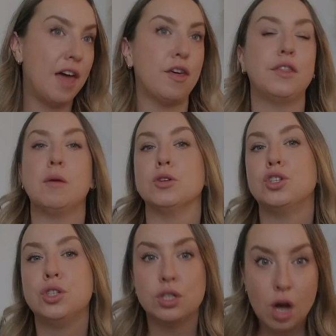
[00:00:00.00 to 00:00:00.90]
I thought they were
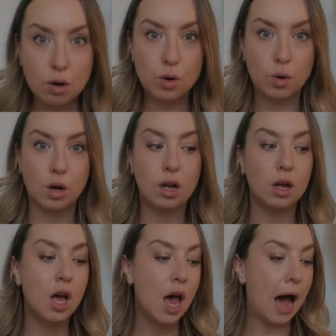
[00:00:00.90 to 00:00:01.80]
so
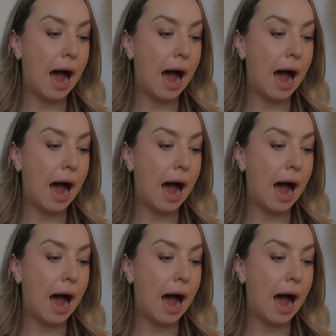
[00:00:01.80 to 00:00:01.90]
cool.